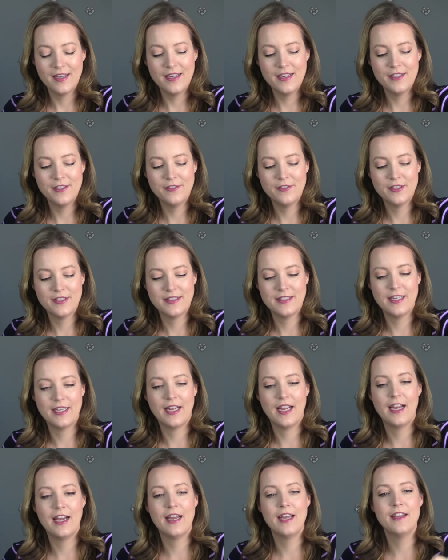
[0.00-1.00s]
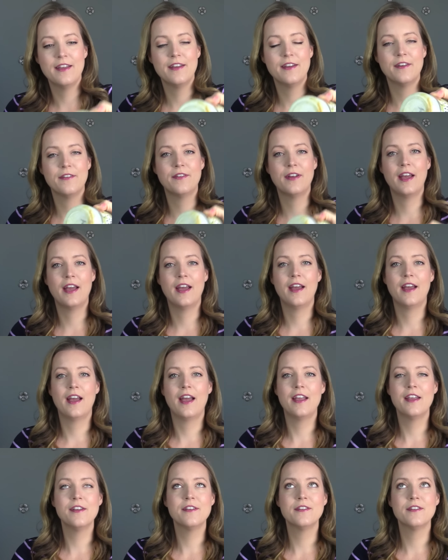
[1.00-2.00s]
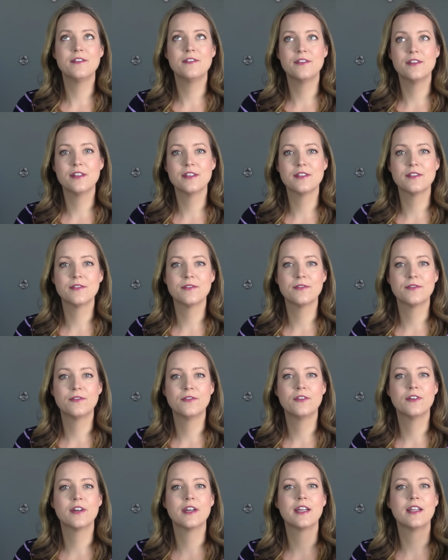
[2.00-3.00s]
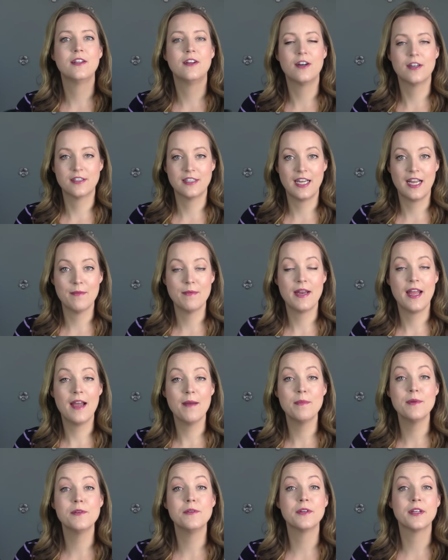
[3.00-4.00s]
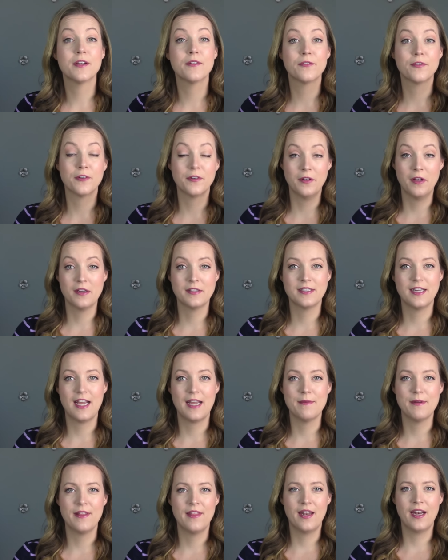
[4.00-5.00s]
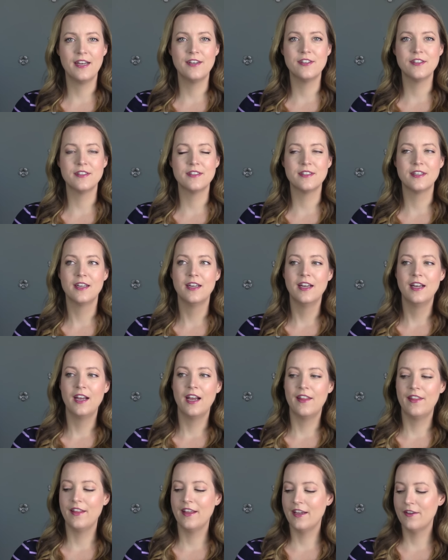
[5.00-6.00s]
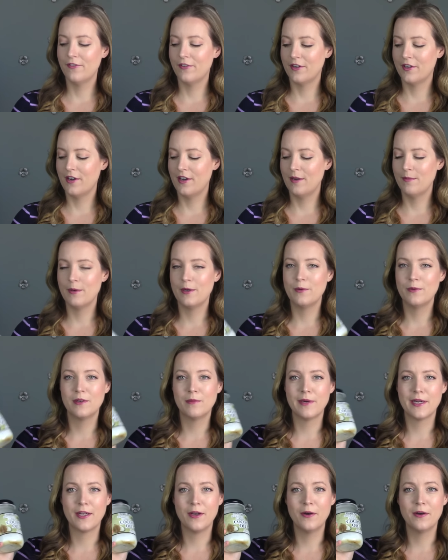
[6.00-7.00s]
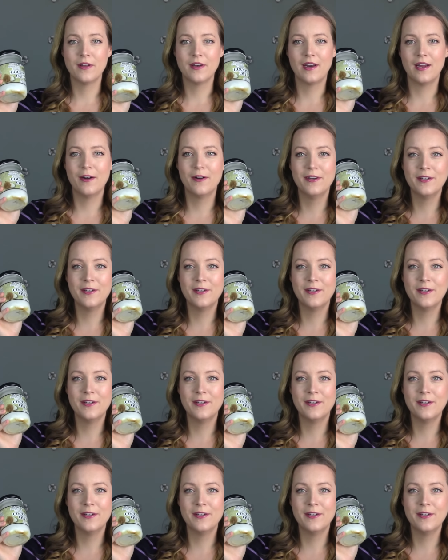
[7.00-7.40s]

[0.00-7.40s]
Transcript: Interesting. I have I used to do this for a long time and have been doing it for a long time and I just I think I forgot about where my coconut